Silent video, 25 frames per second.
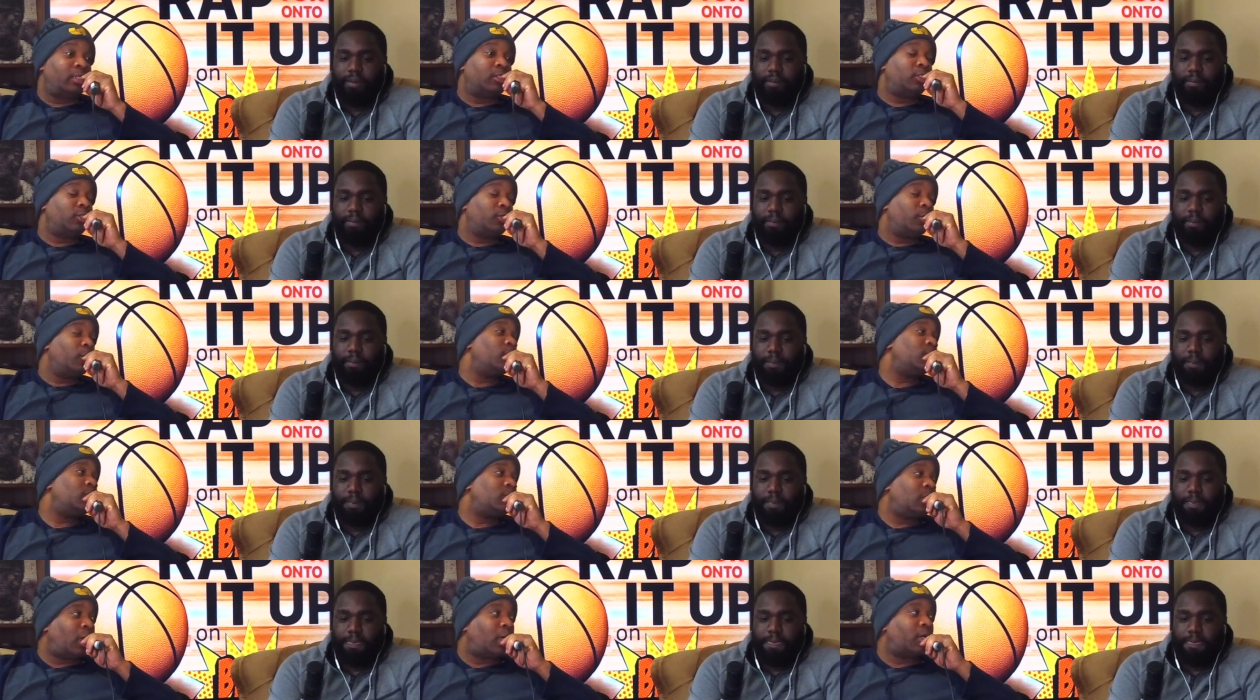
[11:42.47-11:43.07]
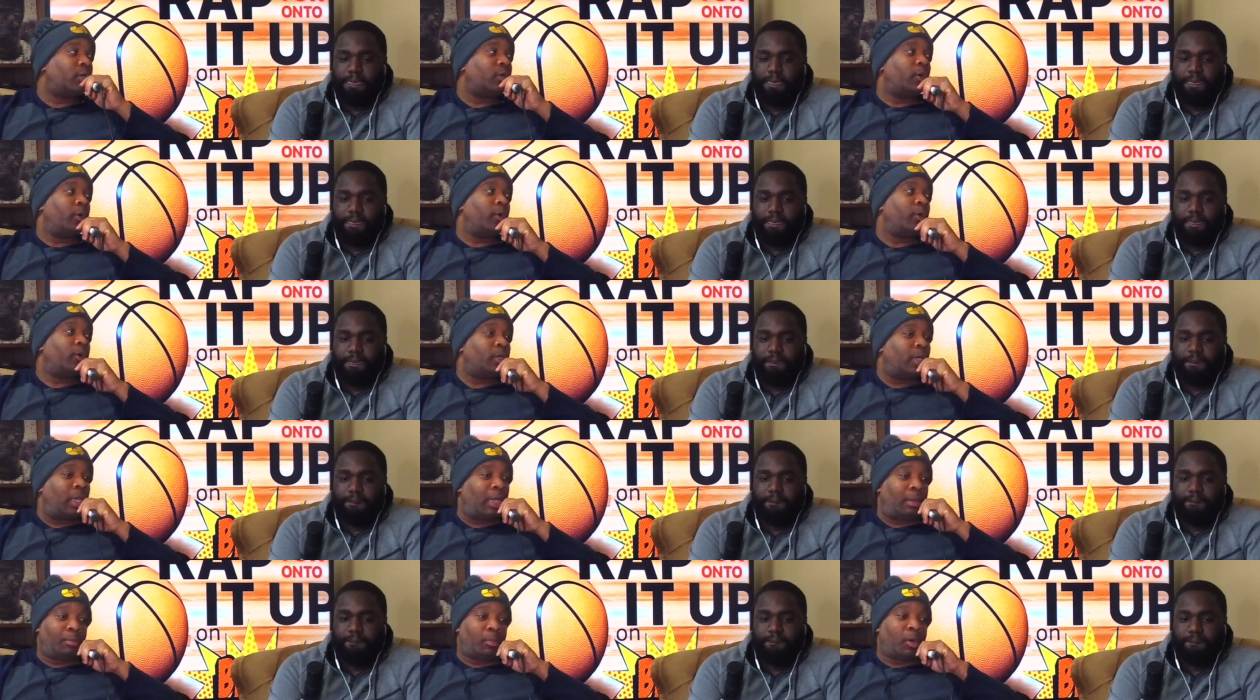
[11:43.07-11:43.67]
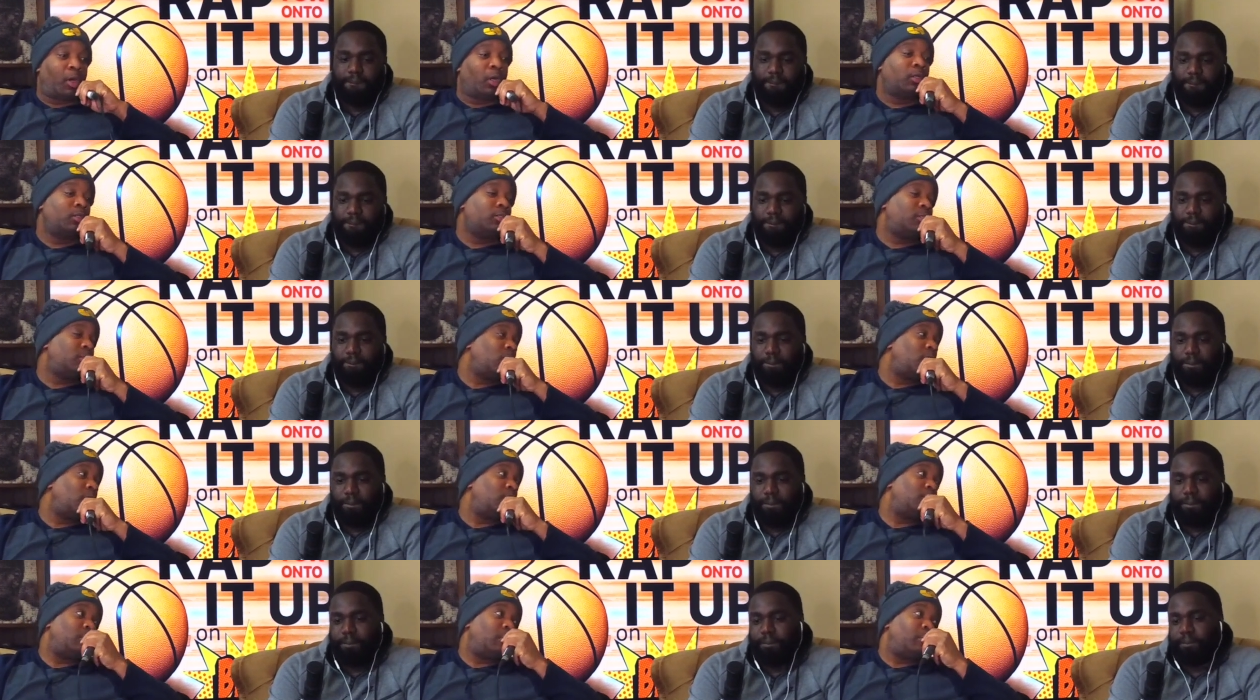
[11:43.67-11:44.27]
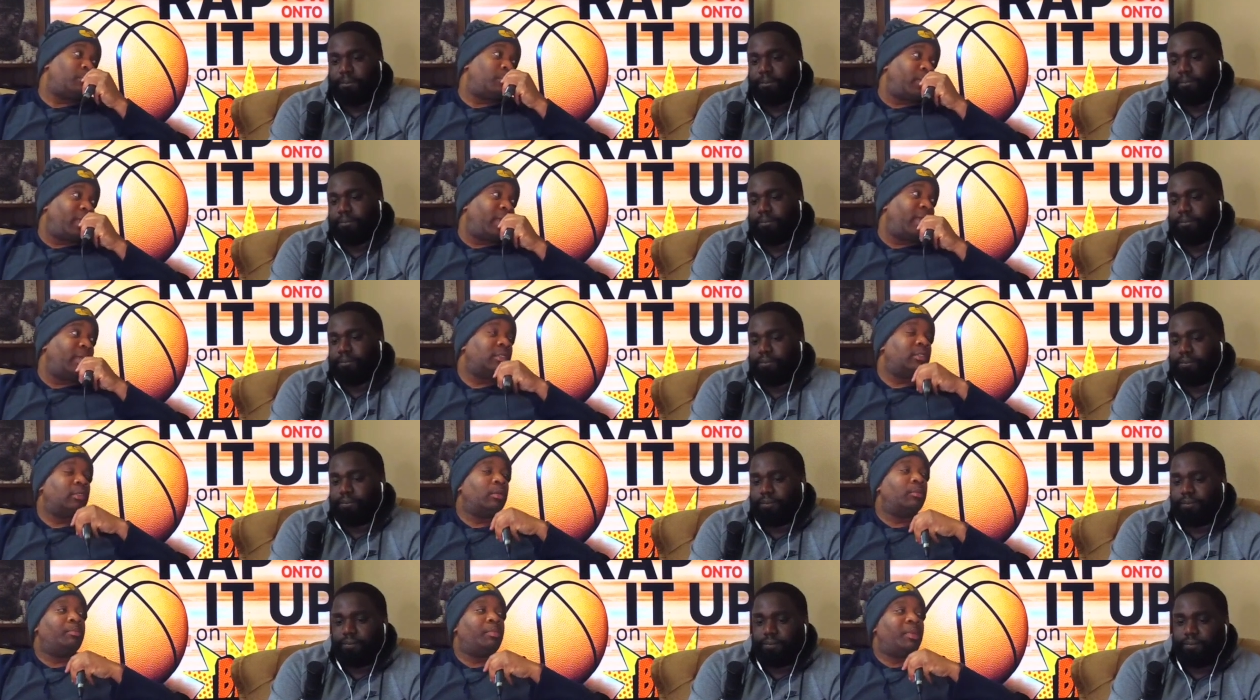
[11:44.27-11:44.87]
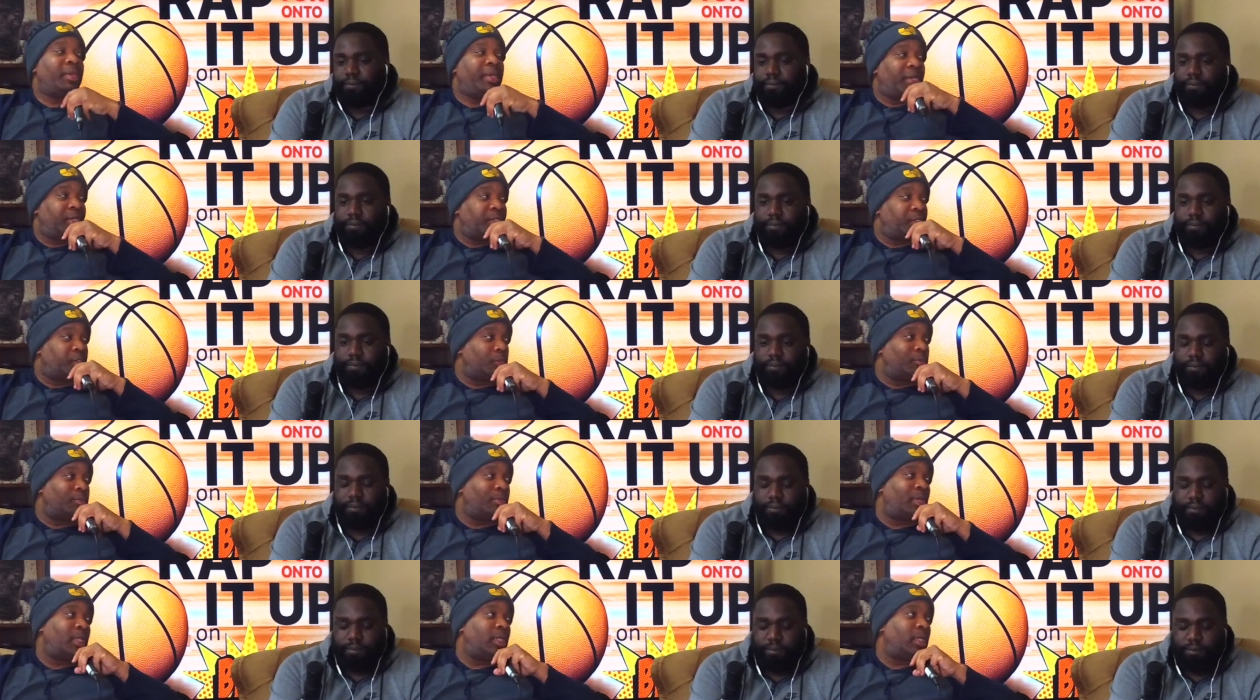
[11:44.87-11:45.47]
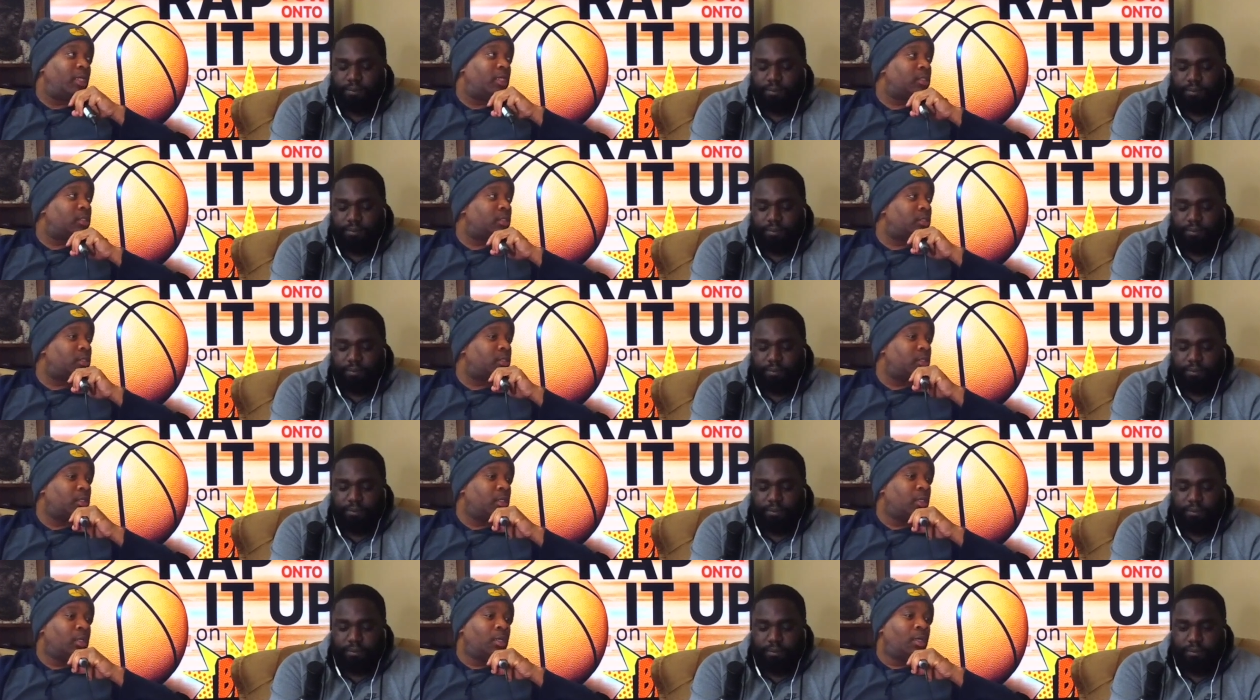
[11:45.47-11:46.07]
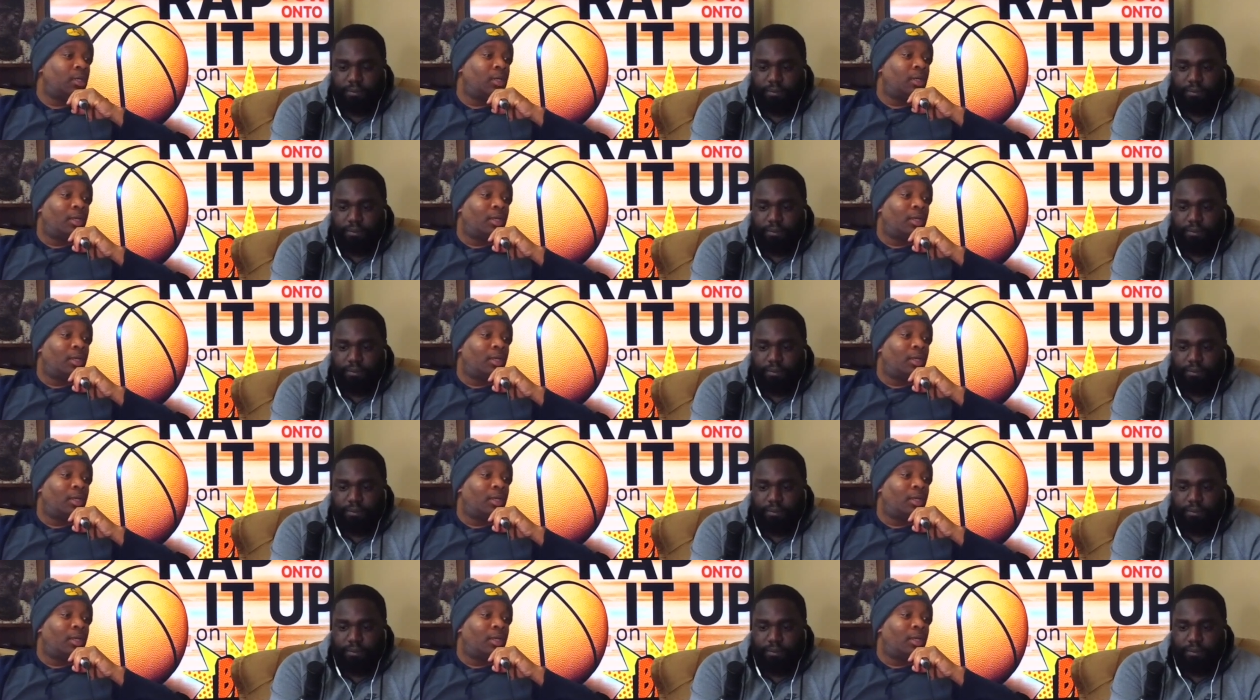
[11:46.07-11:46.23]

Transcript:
Speaker 1: then Serge got hurt, and Marcus Gasol has been playing some major minutes